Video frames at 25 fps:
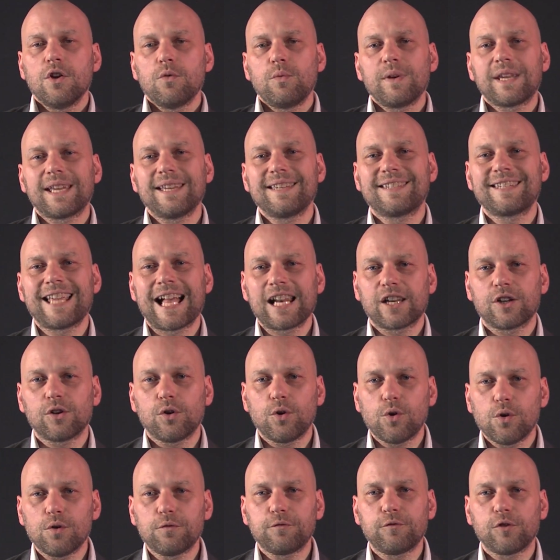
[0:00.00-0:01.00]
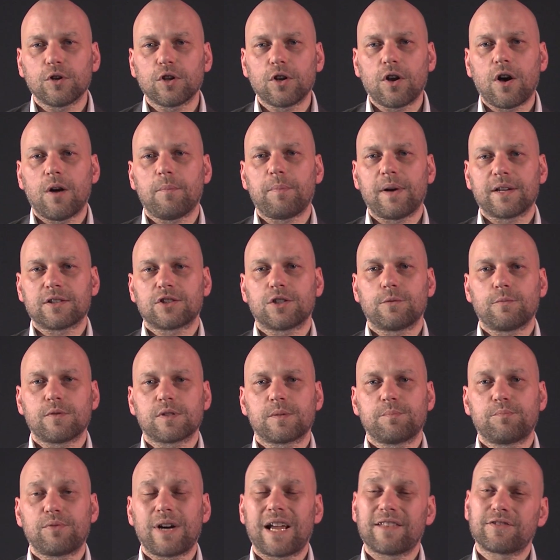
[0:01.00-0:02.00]
We can tell an awful lot by
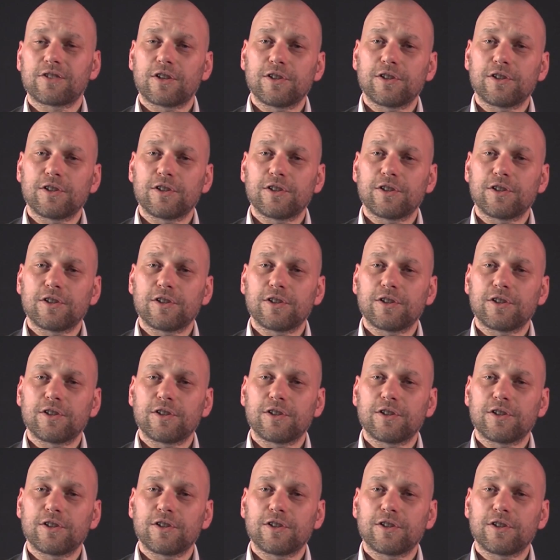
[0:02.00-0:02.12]
someone's breath,